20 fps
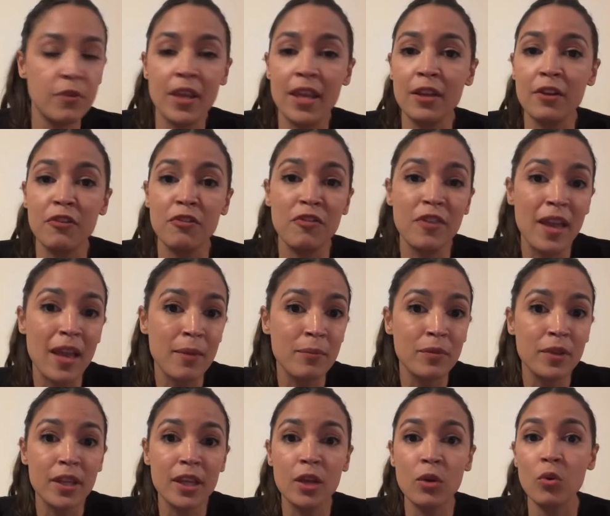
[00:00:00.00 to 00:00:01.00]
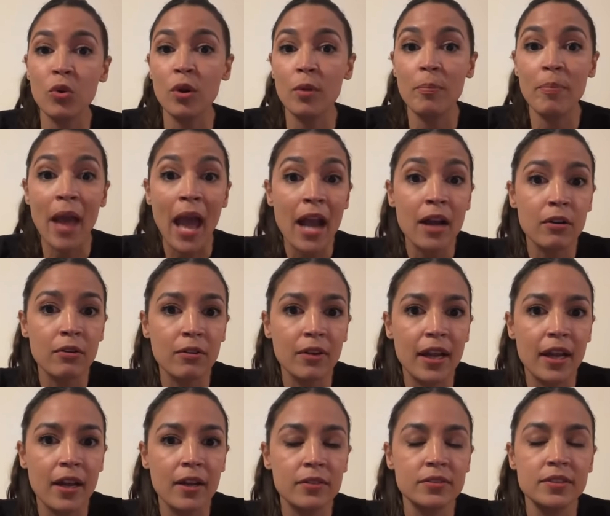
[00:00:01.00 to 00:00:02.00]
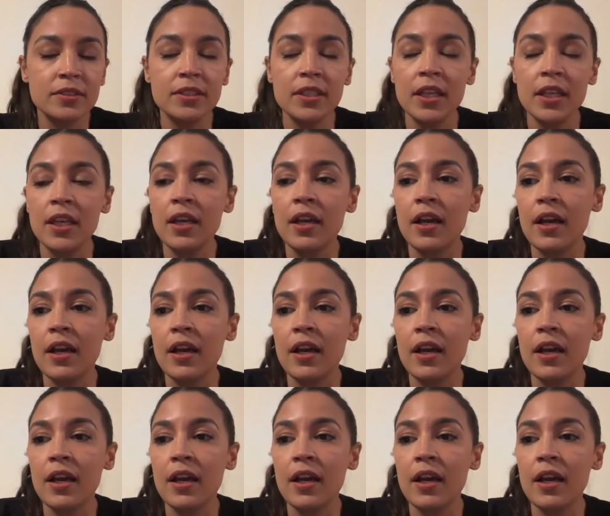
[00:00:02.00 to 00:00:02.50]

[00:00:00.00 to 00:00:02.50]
in a family or a background